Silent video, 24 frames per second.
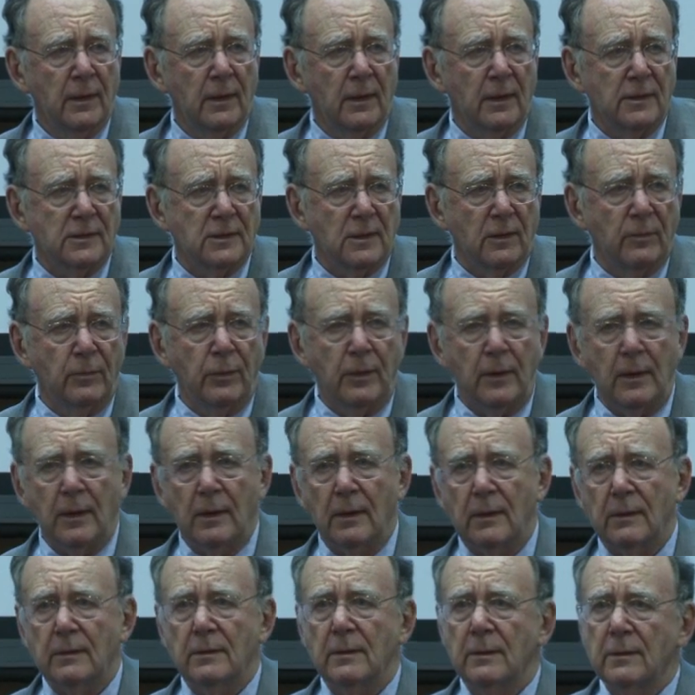as
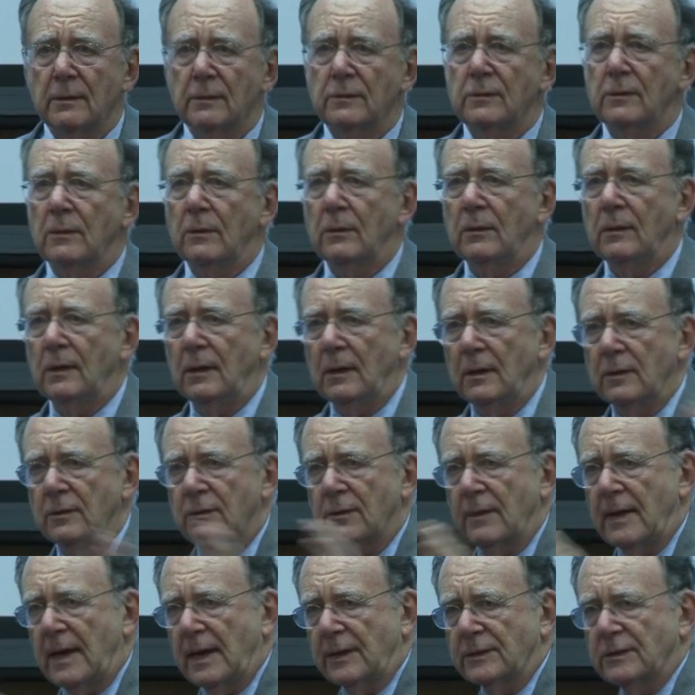compared to the
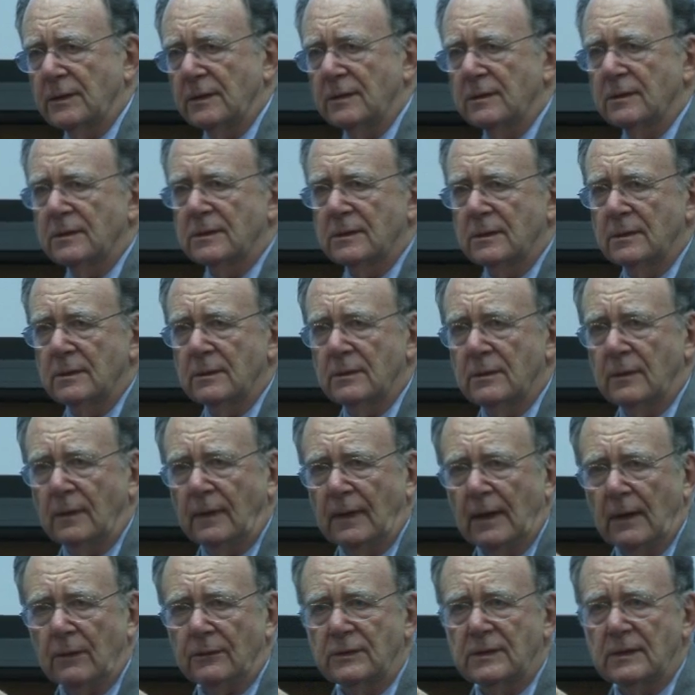interactions to
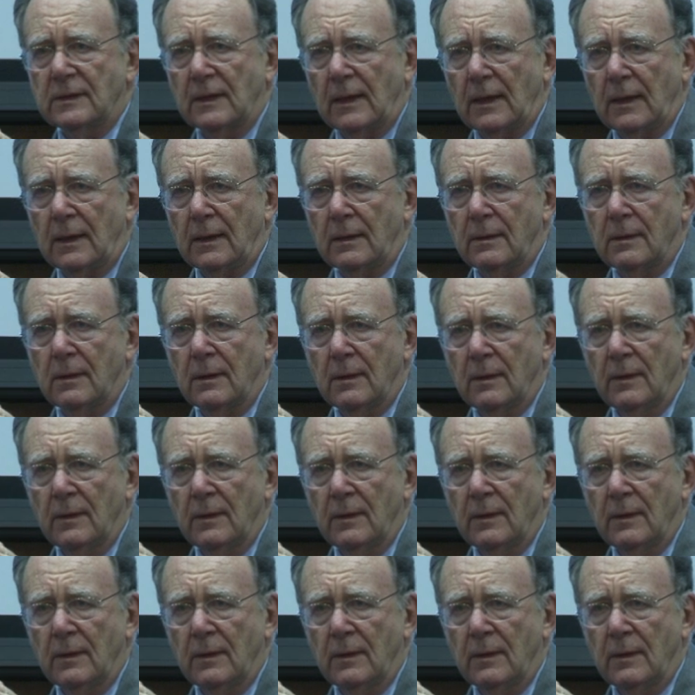the outside.